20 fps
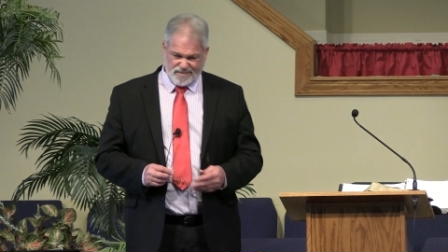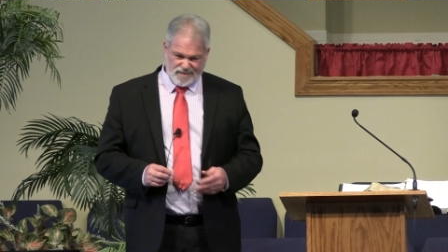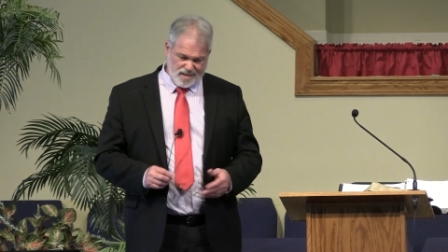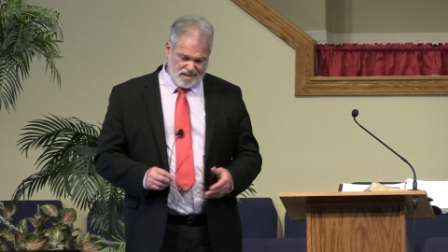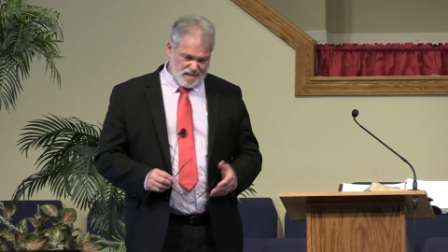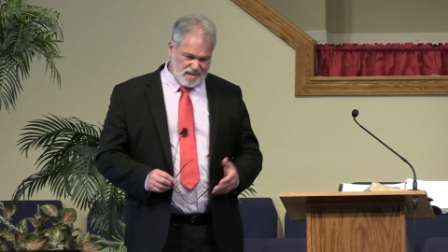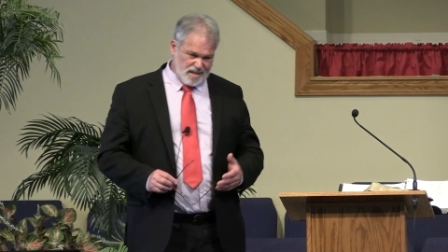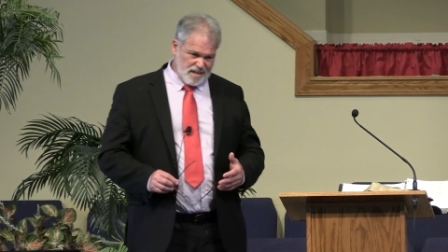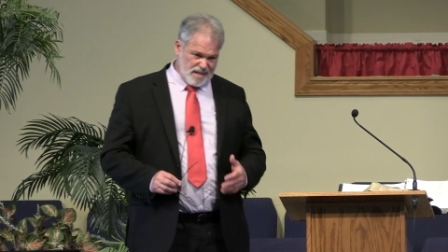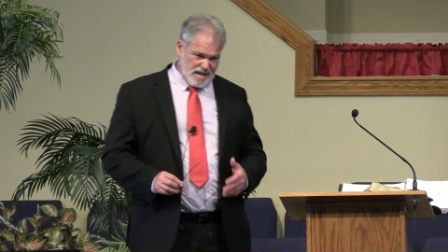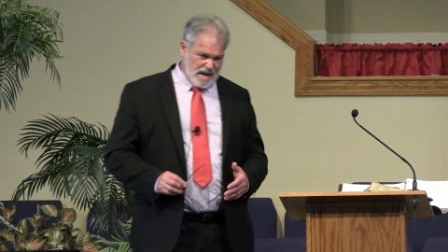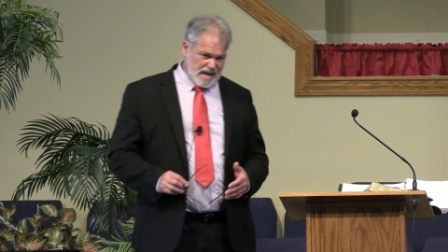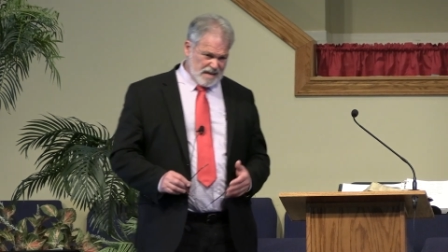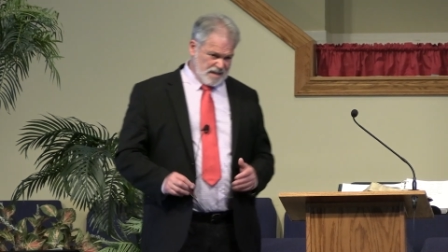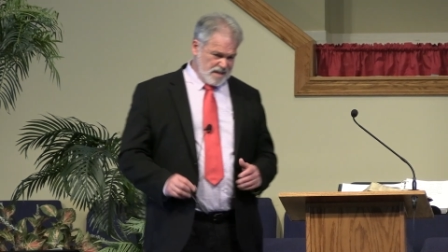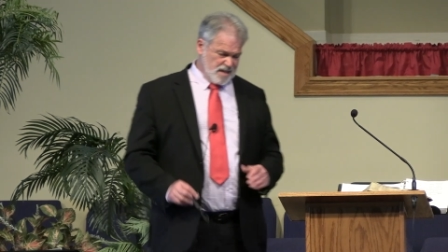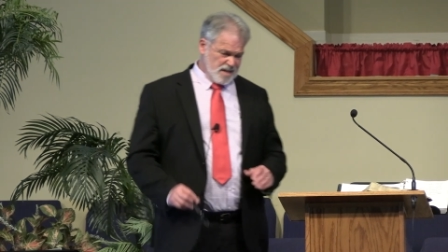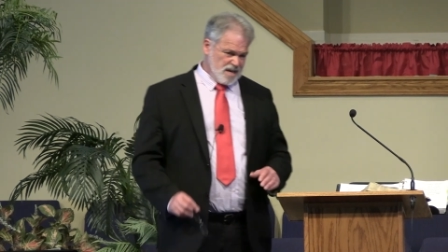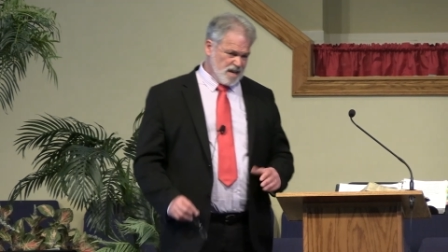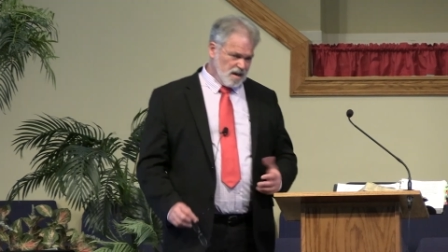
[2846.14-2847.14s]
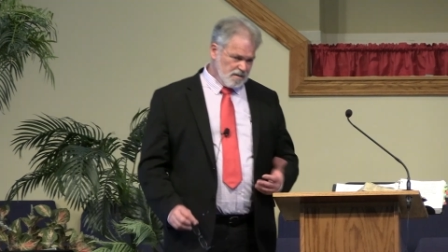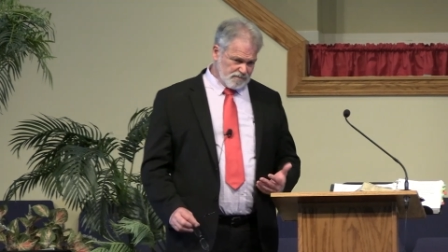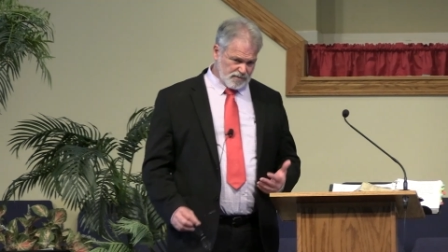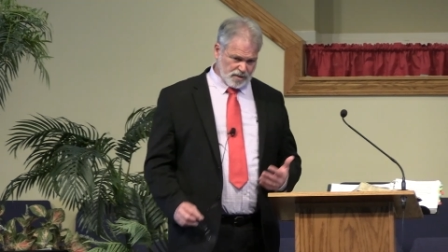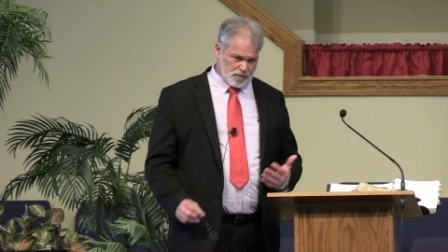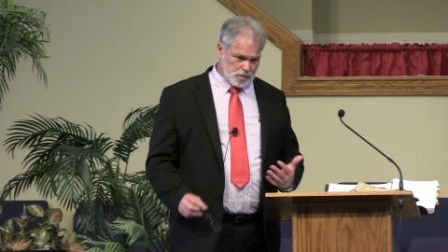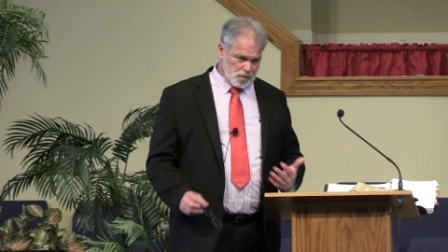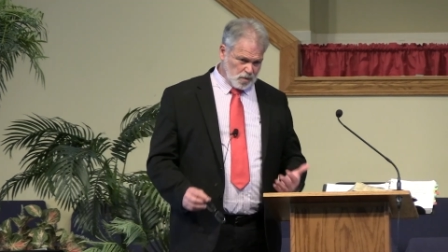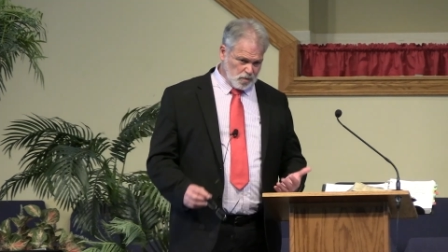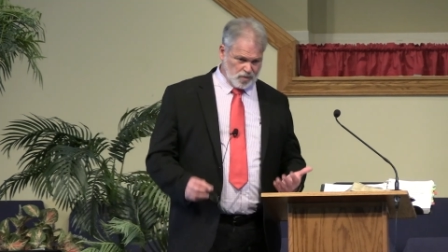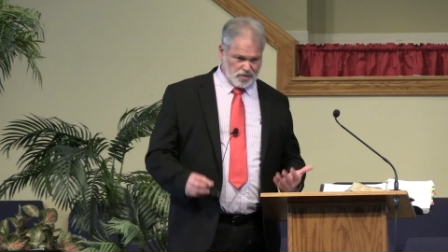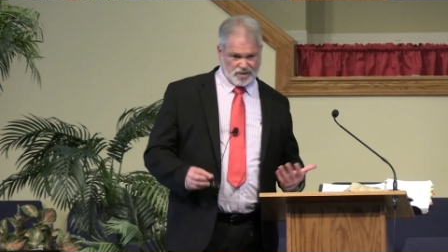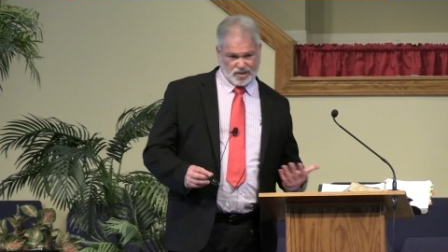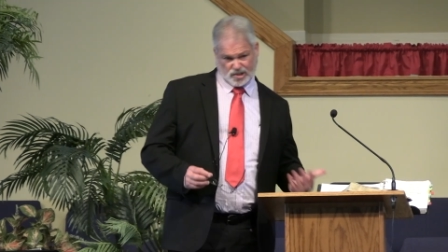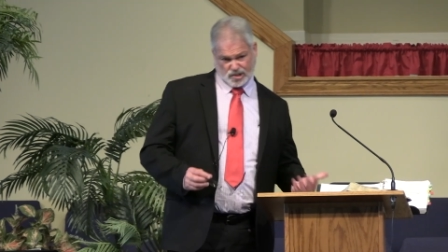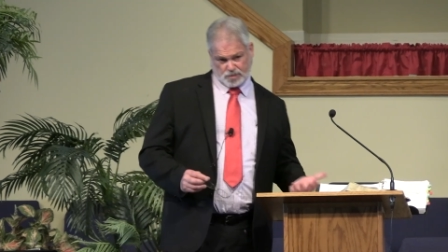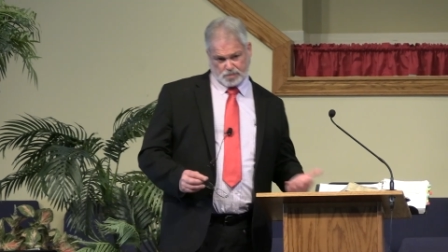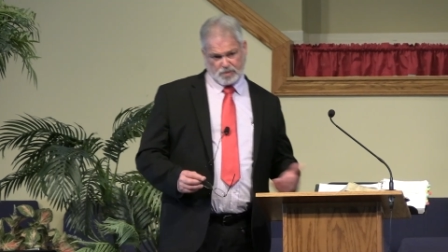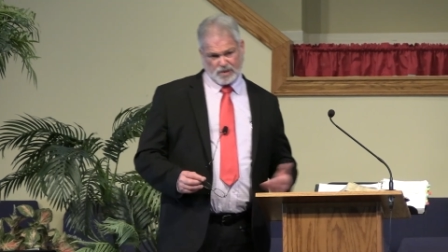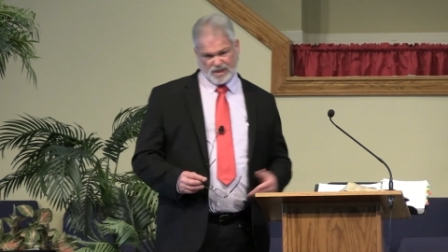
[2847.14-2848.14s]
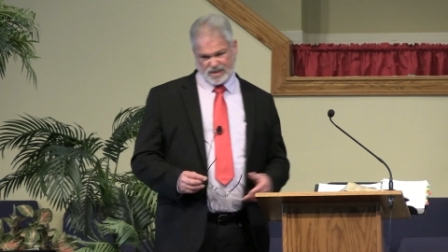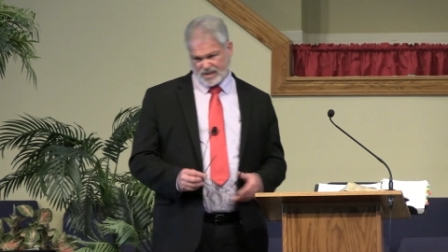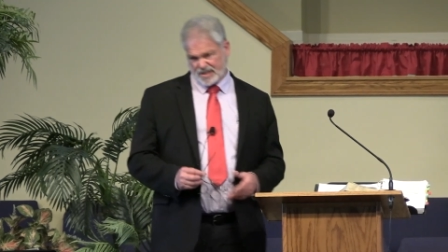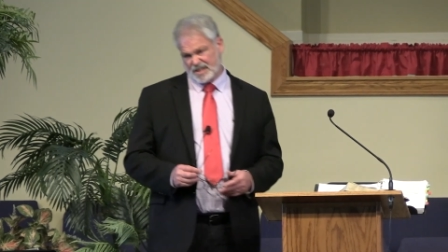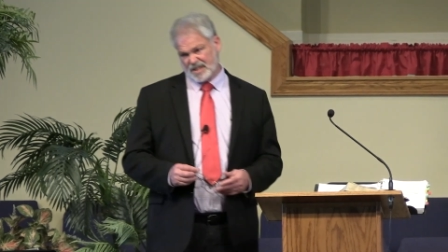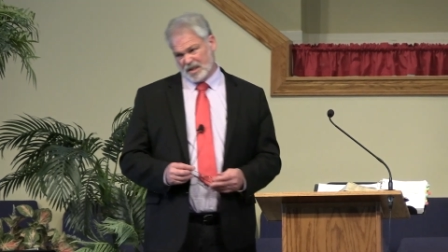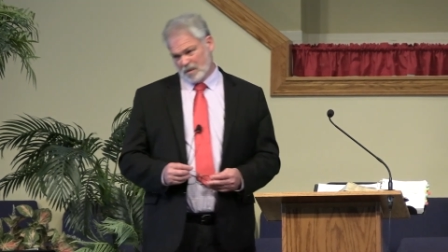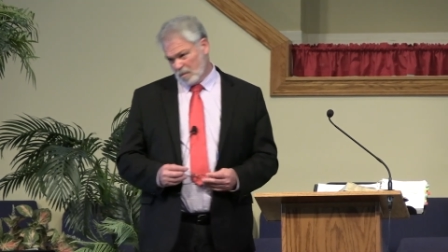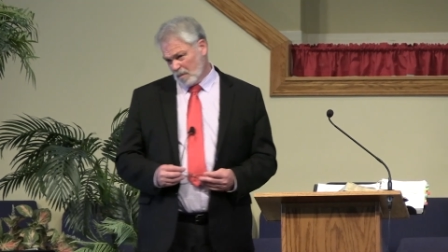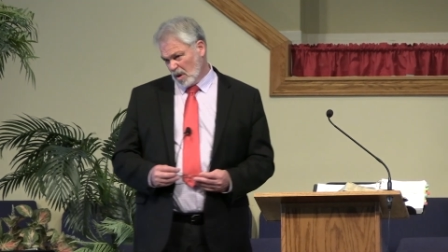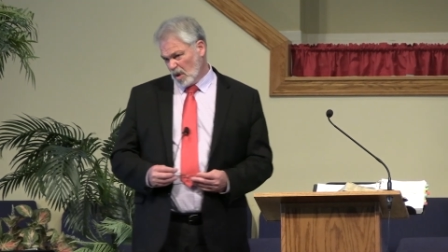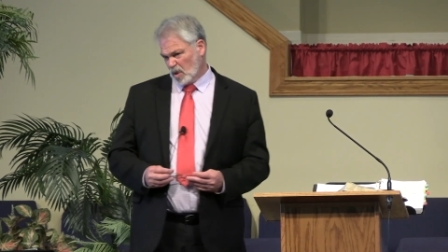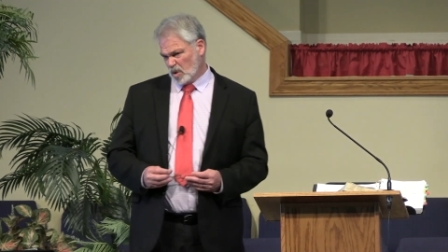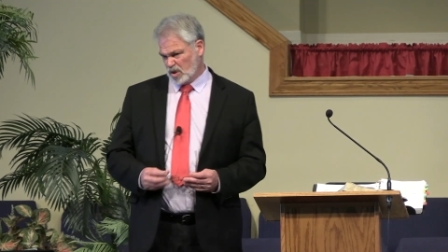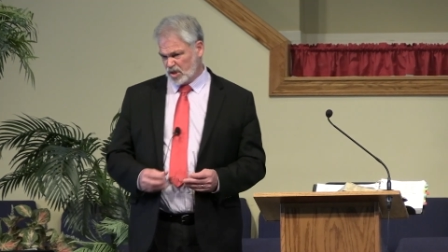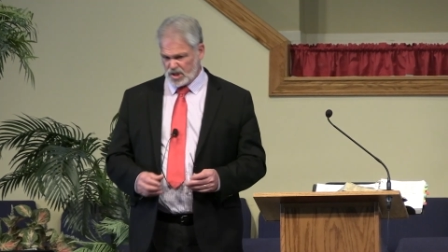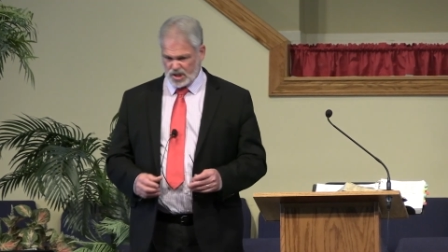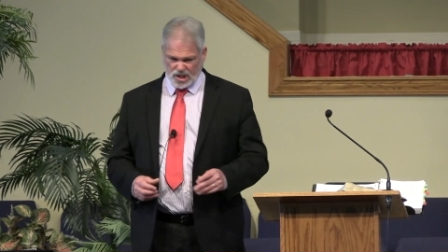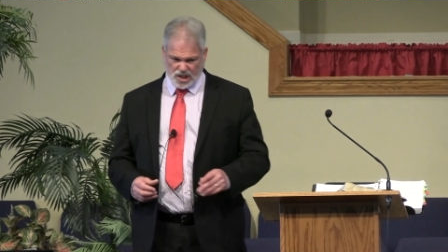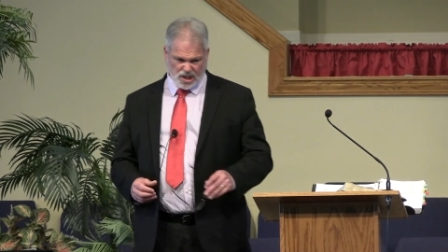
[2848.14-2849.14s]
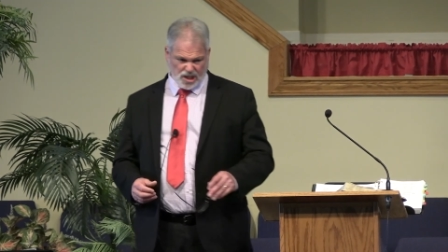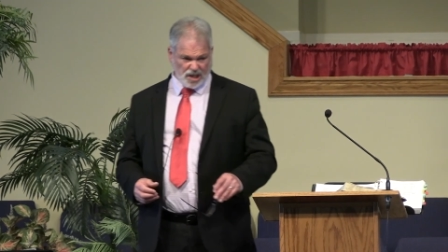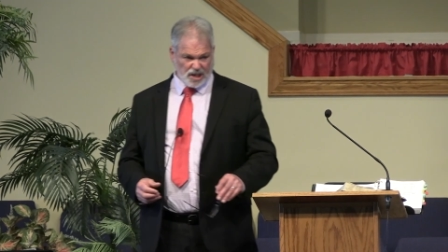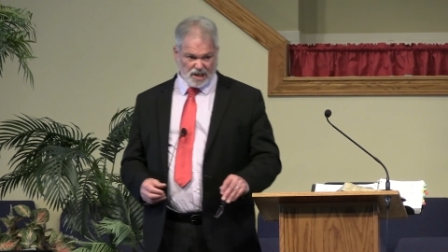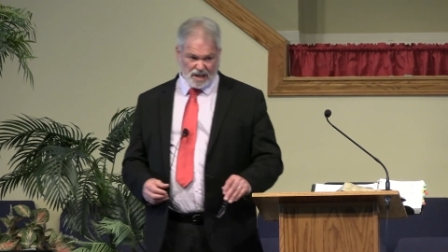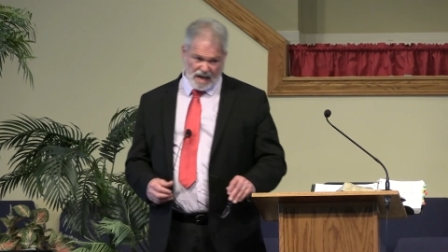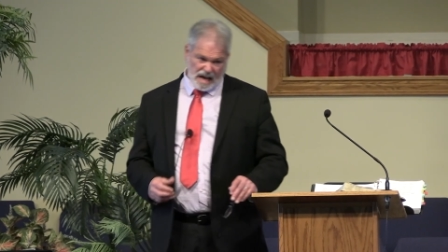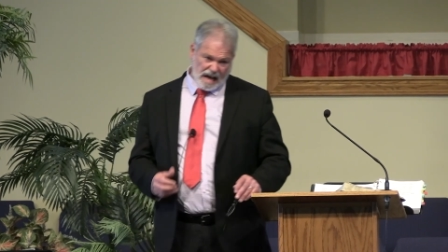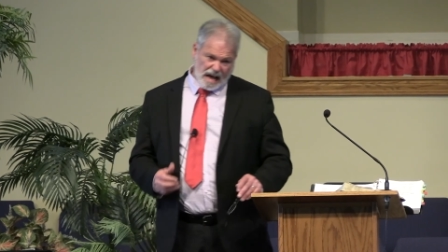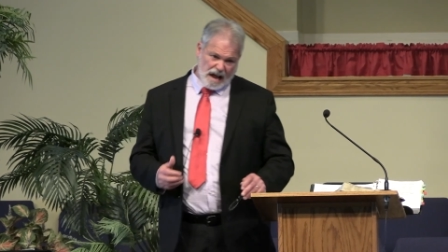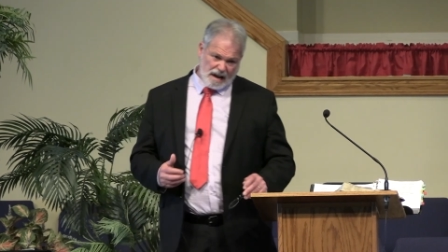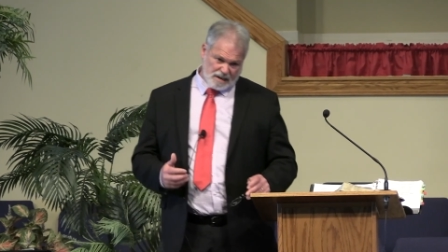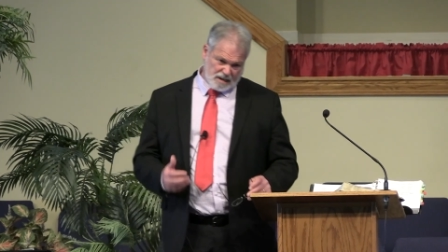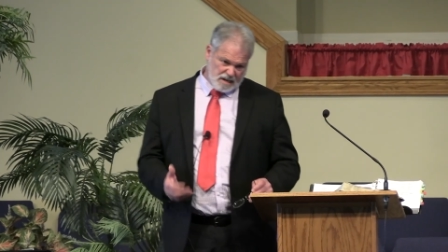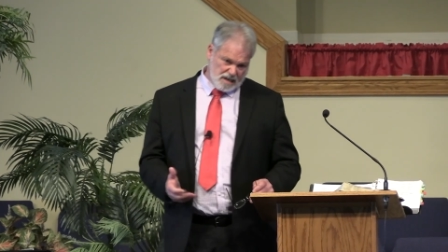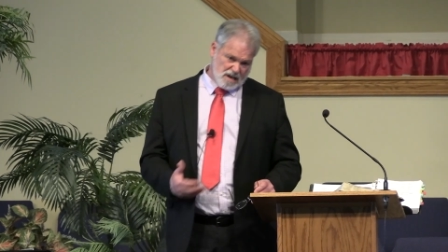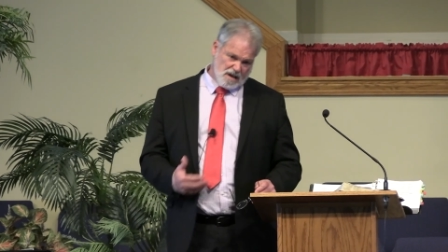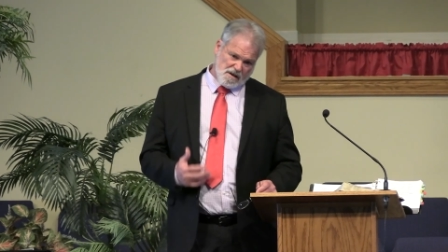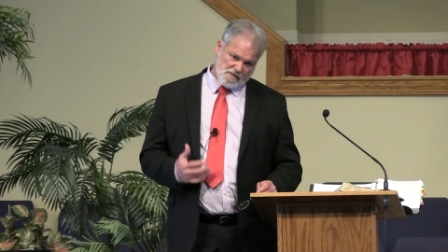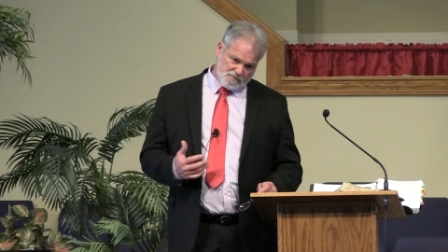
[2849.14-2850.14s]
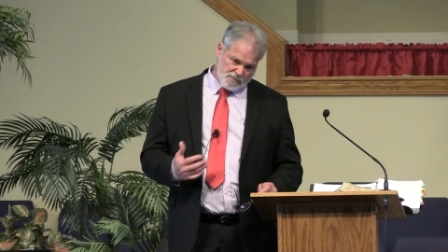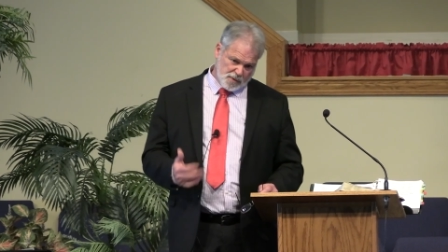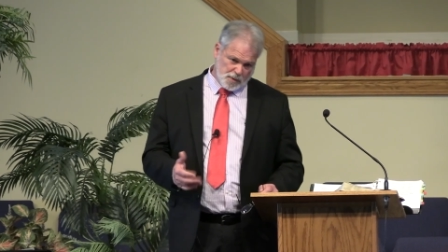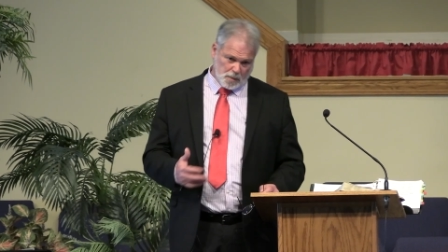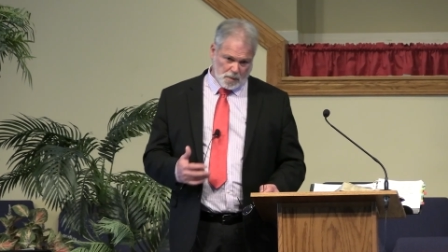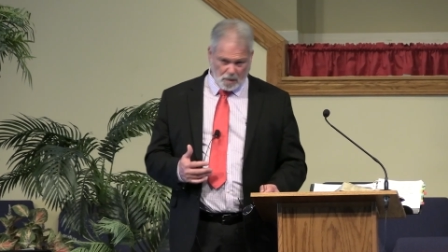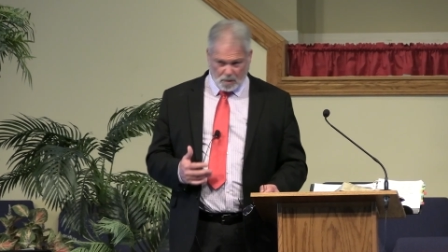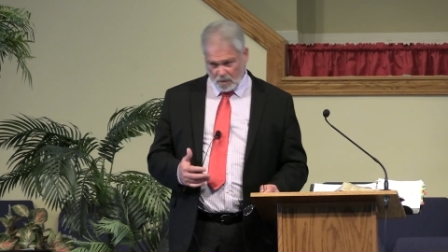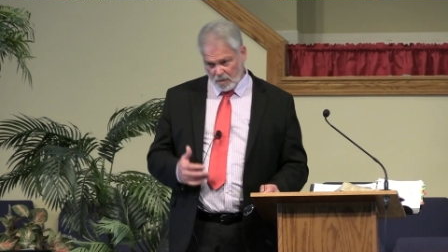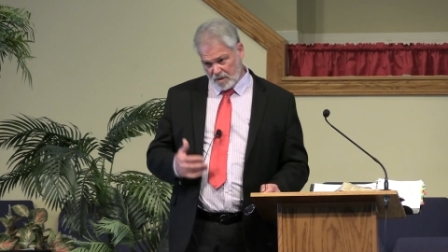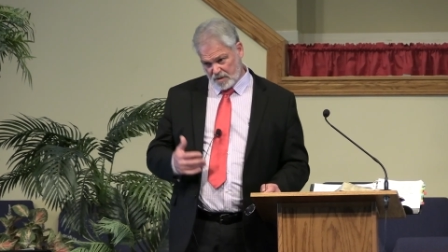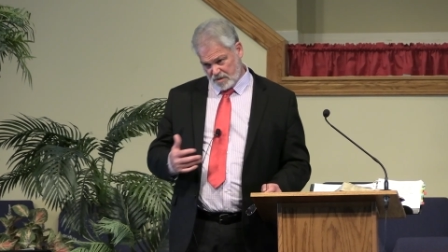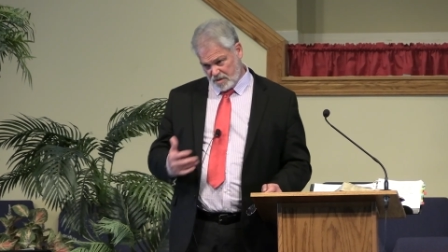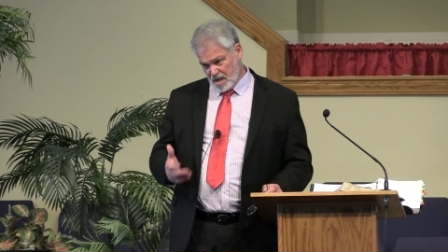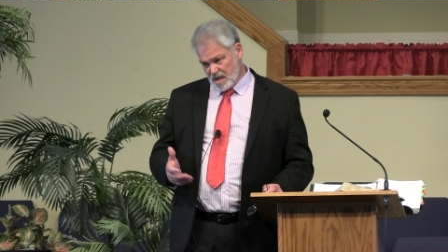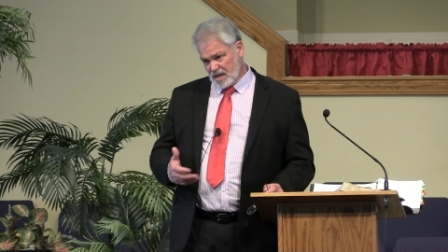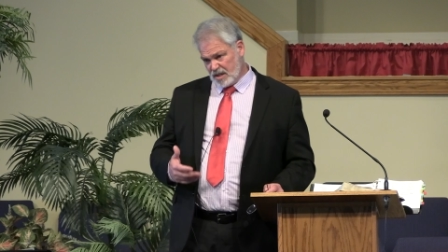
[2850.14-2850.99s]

not comfortable with expressing emotion and not comfortable with